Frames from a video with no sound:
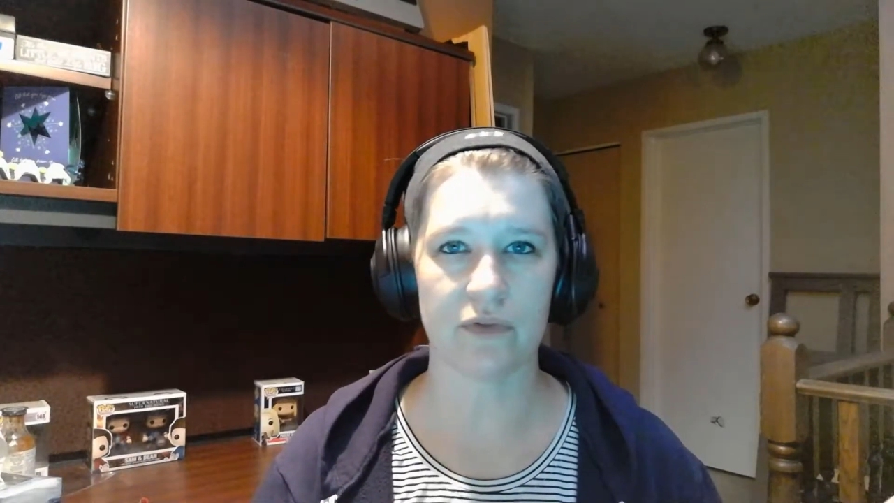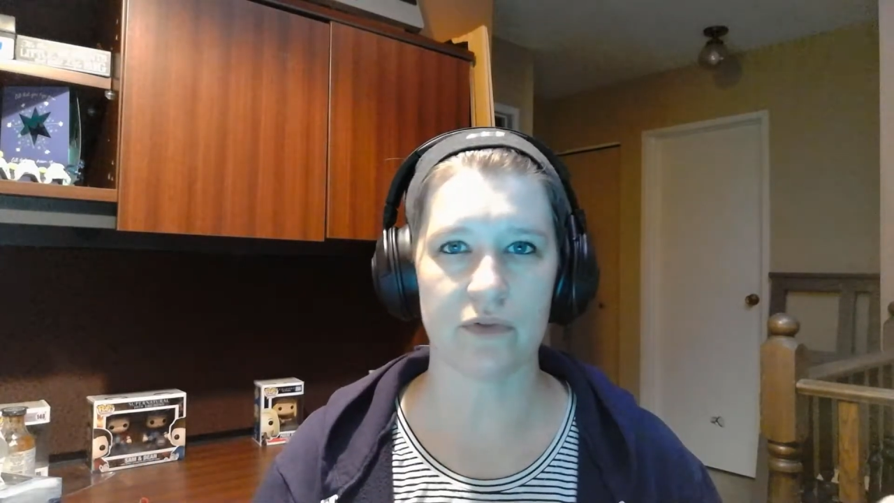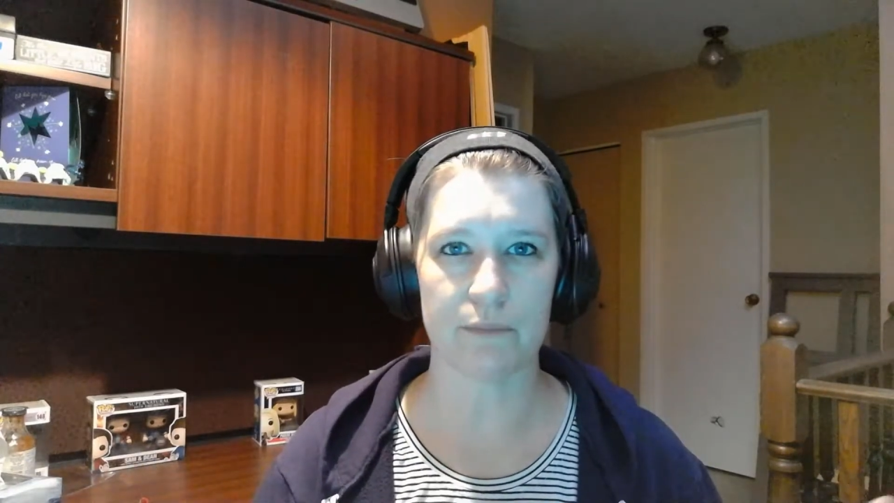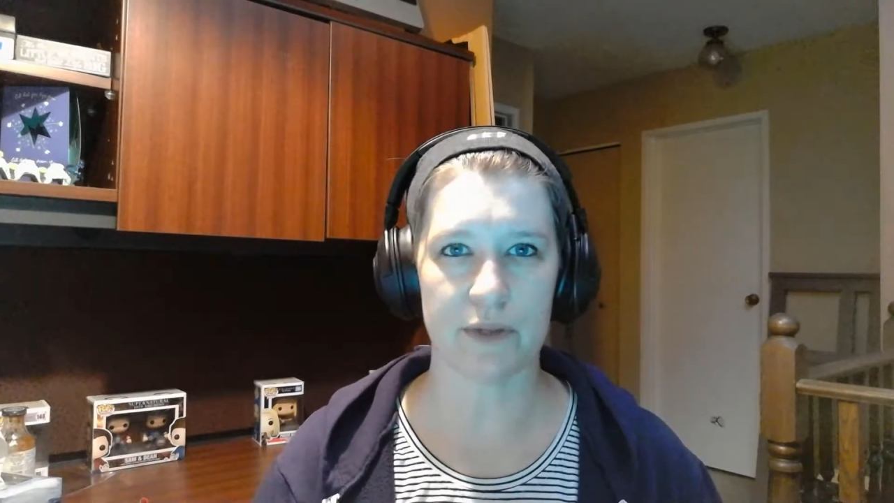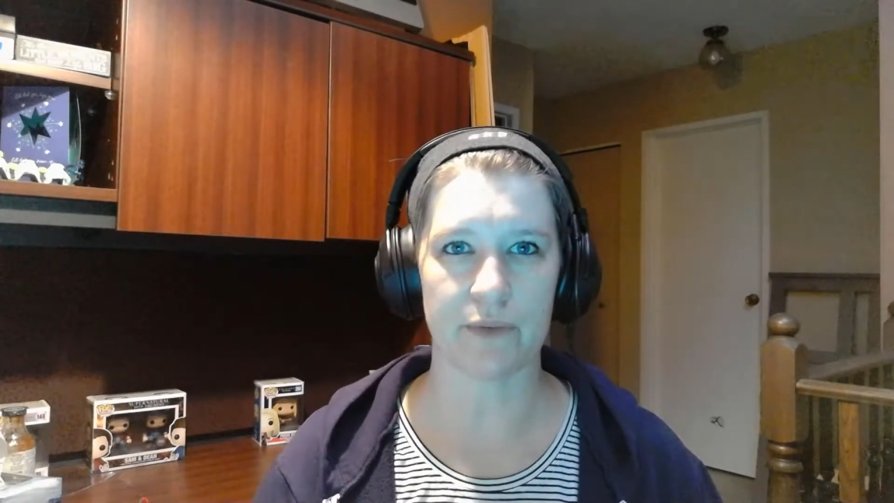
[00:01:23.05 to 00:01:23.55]
the
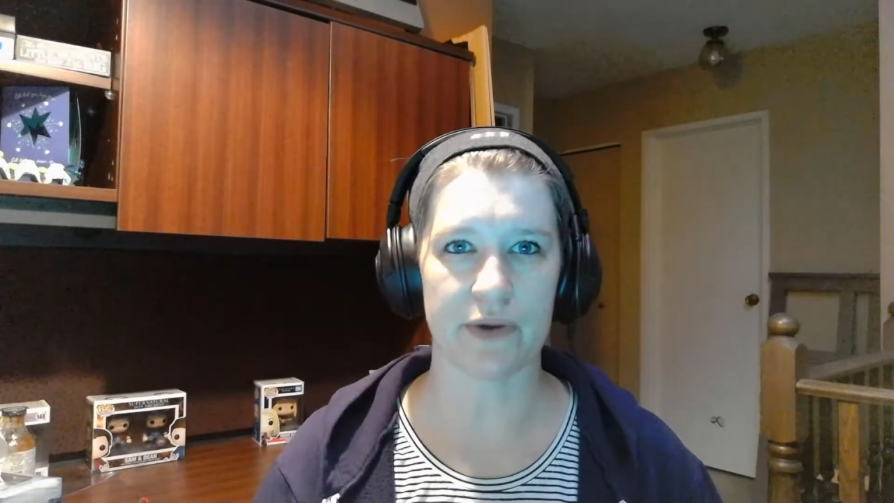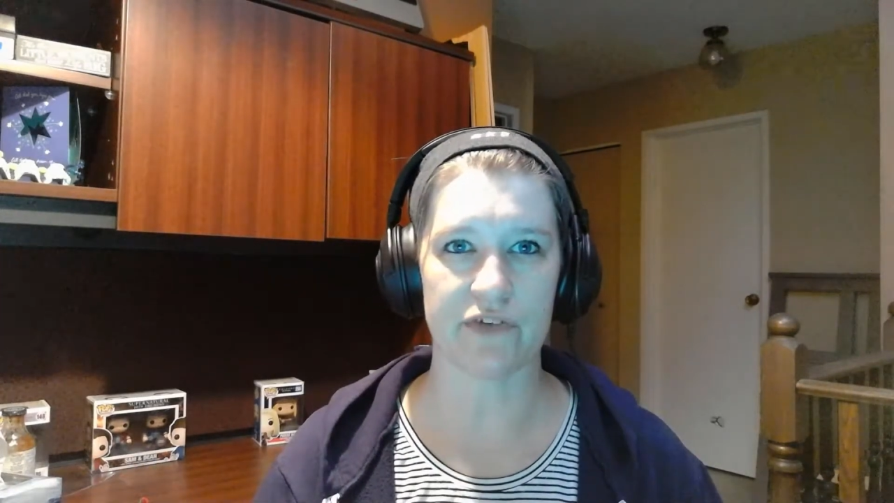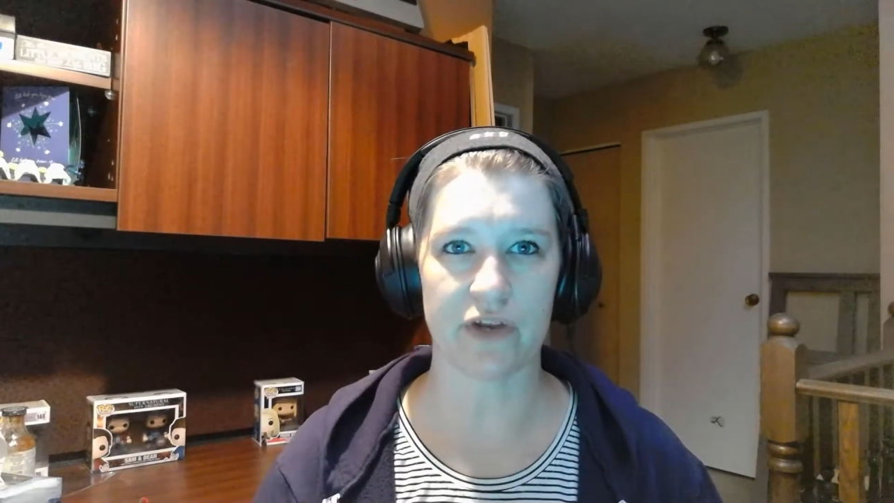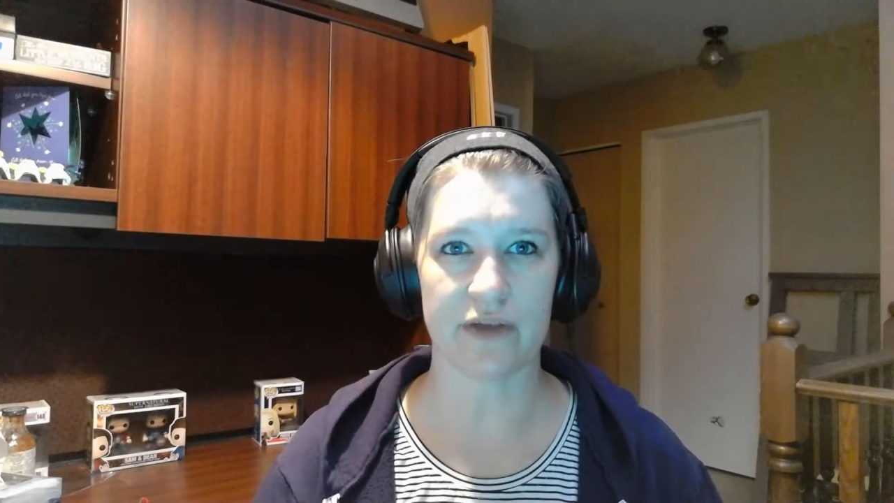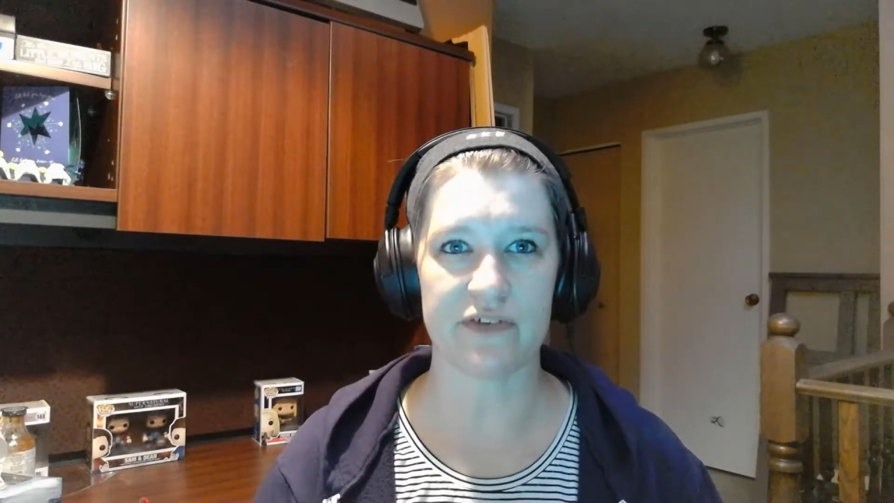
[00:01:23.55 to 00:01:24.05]
Midwest
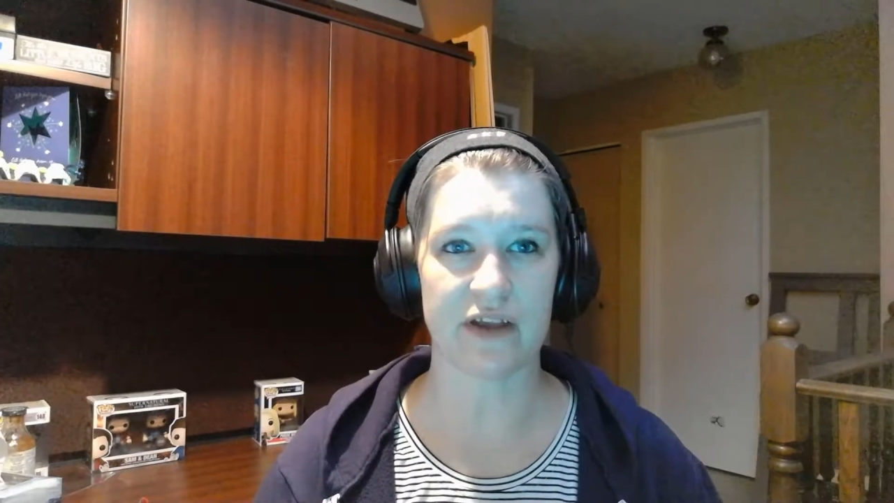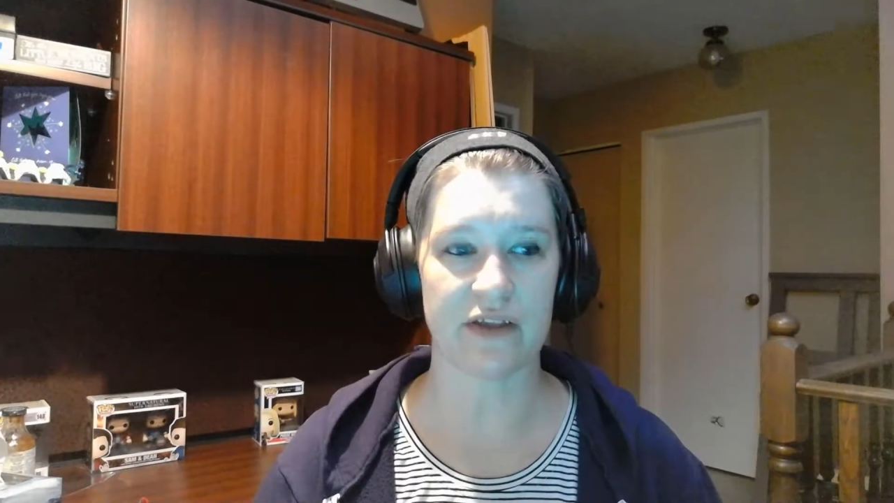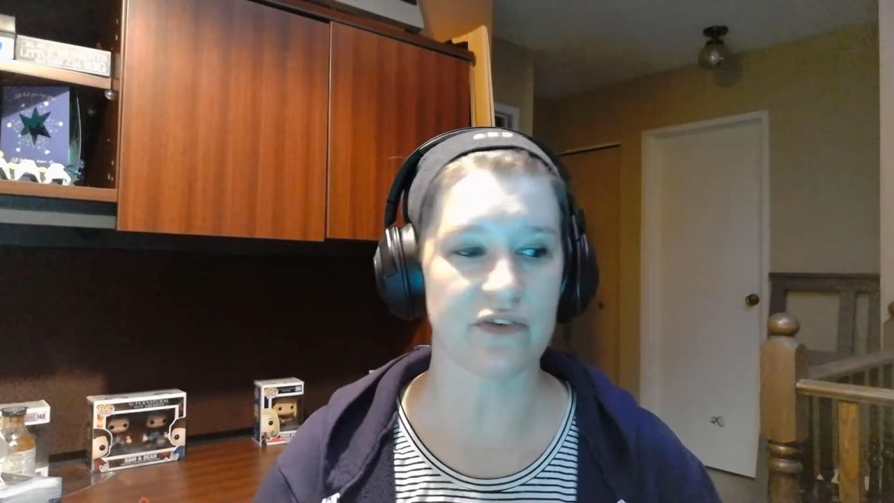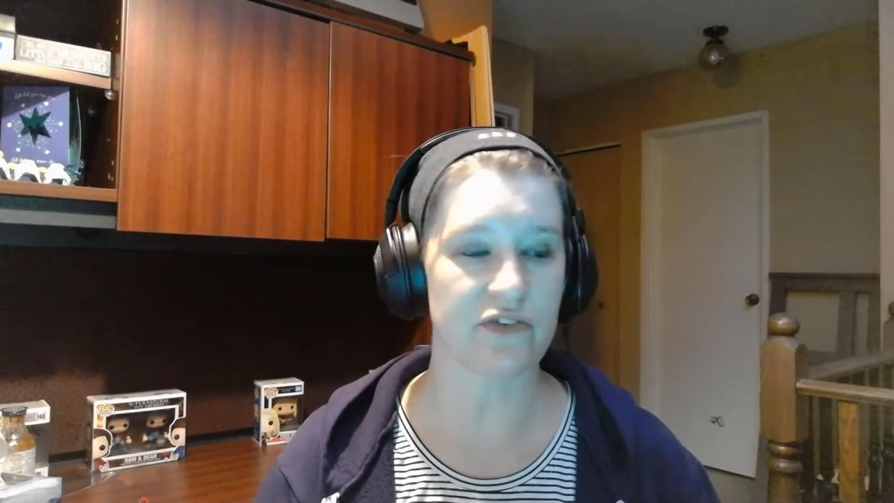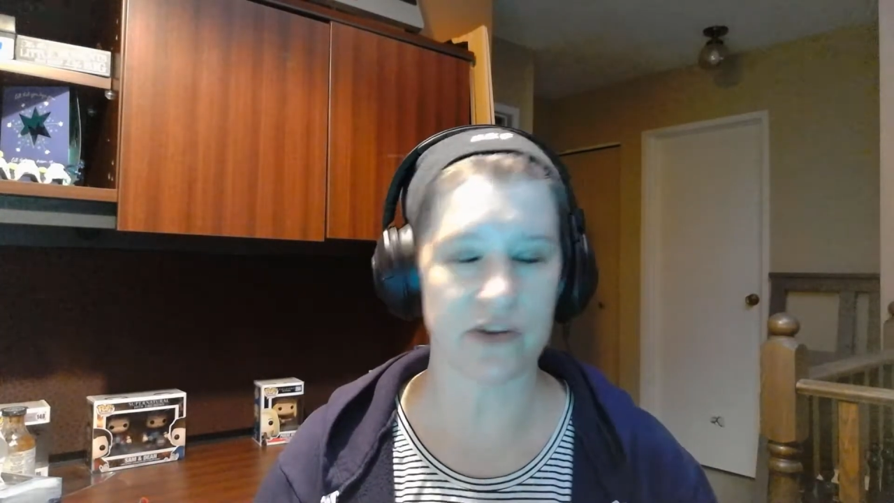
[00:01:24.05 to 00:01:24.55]
United States
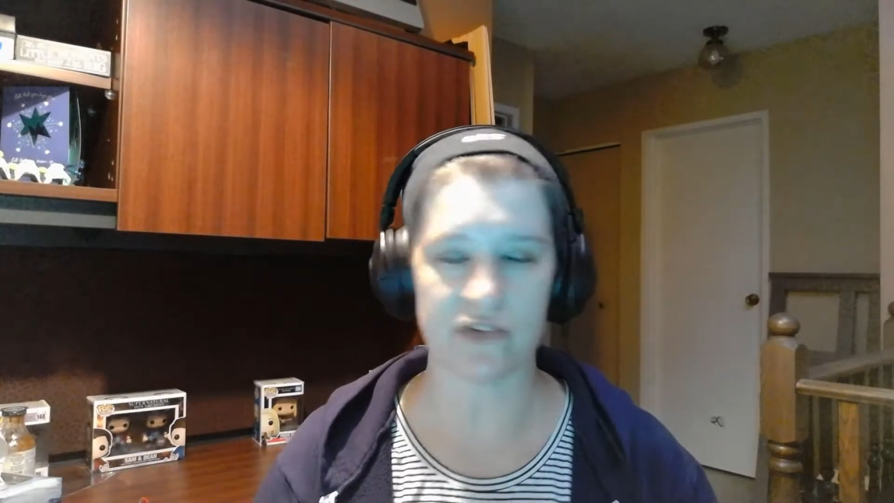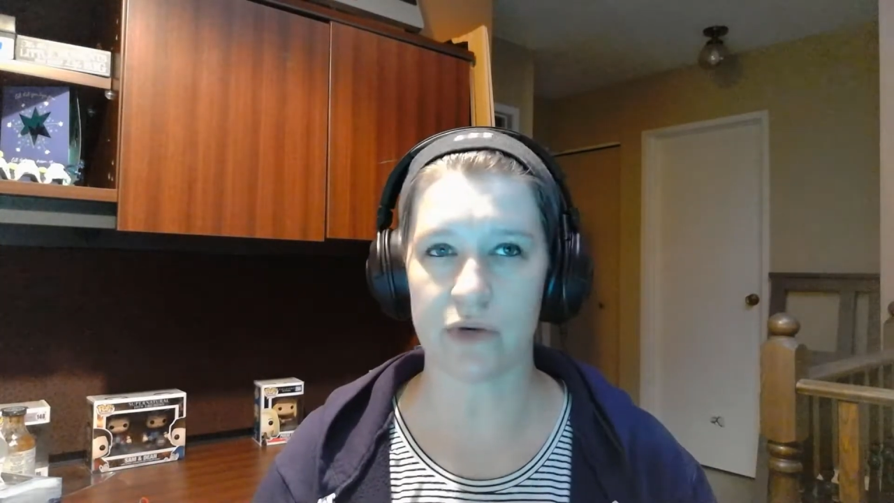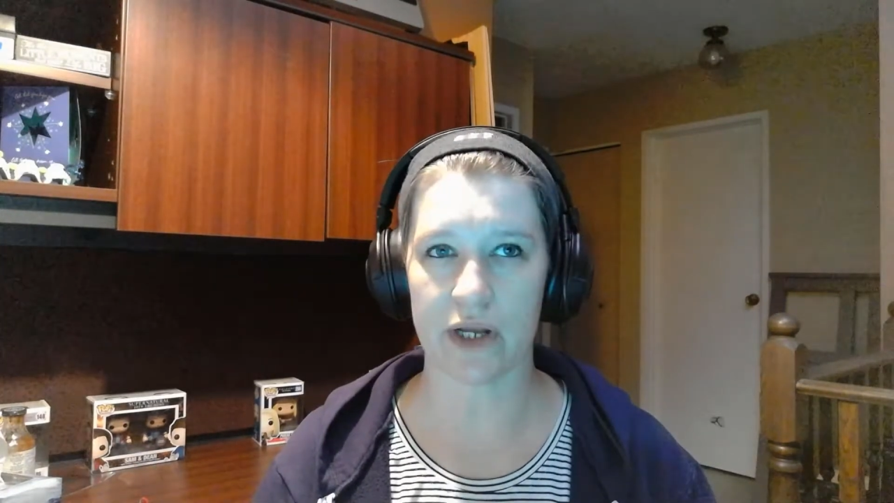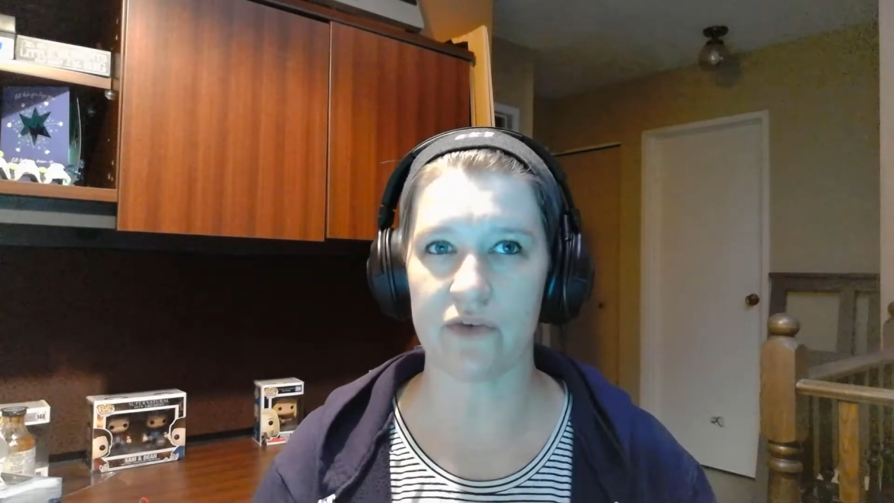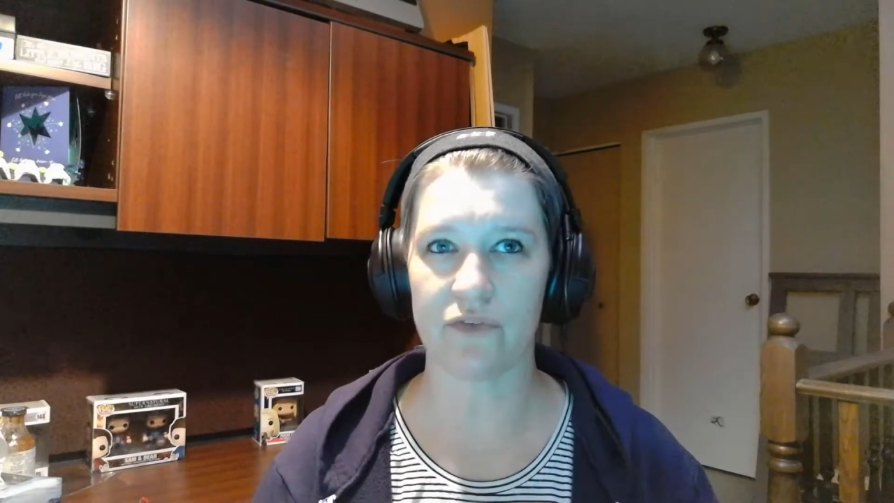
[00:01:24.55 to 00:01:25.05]
and chase
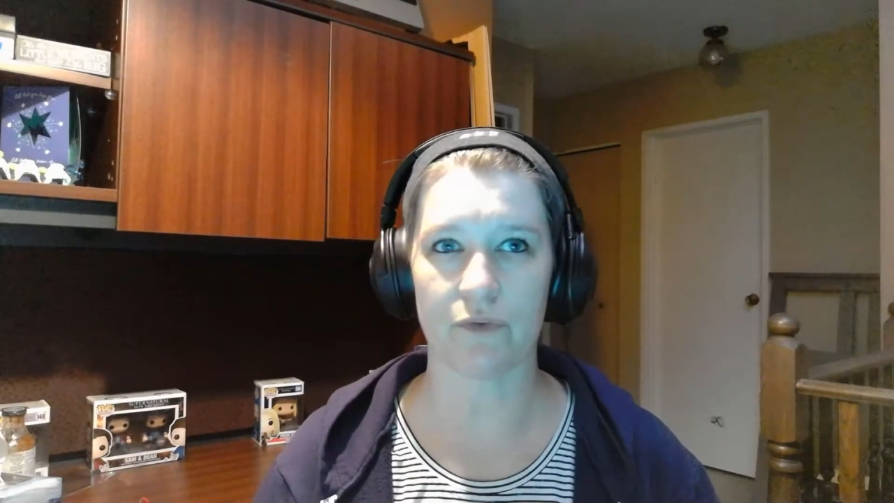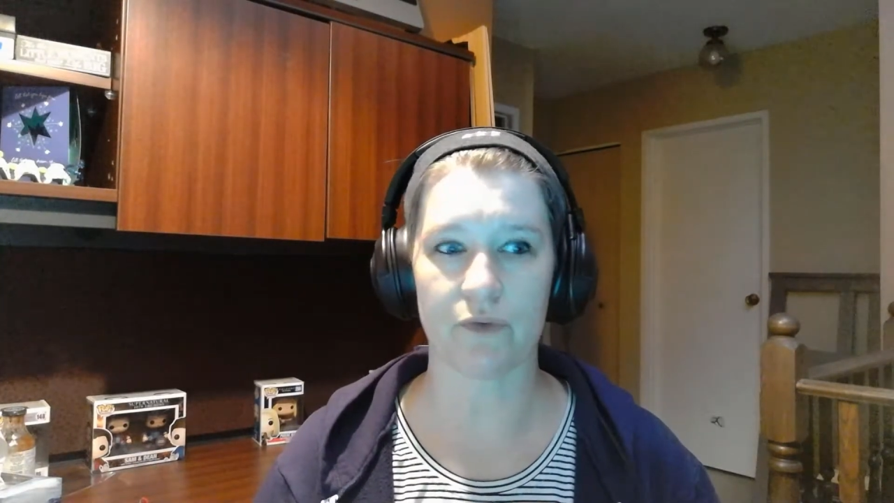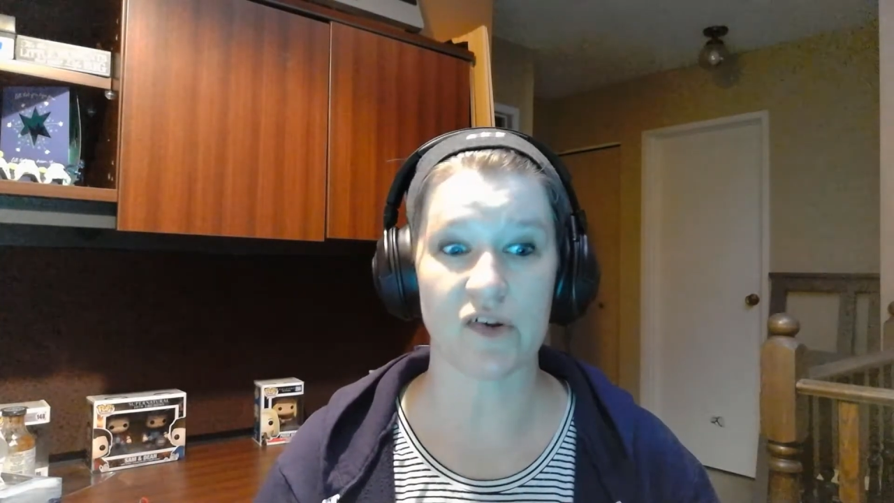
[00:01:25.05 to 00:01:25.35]
tornadoes for a living.